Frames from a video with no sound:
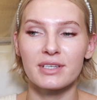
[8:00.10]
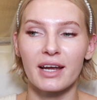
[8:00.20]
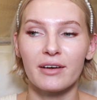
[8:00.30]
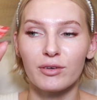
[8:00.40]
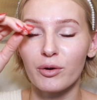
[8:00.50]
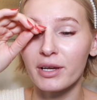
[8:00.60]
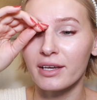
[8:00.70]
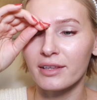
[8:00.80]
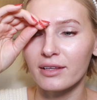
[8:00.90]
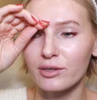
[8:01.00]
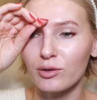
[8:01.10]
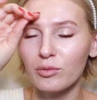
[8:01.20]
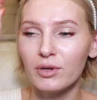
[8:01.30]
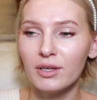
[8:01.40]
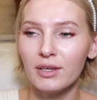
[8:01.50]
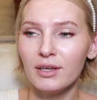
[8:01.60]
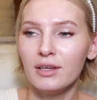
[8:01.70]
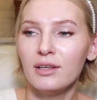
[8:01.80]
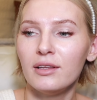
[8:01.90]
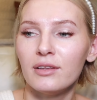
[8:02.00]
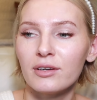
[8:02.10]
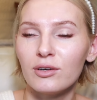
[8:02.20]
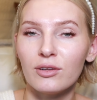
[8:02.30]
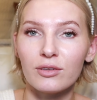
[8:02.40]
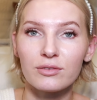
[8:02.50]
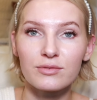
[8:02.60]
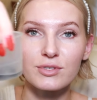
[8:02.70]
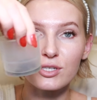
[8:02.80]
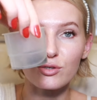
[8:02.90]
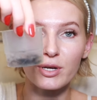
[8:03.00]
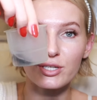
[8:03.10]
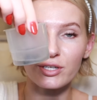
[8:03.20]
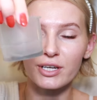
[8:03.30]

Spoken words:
that I have going in that little situation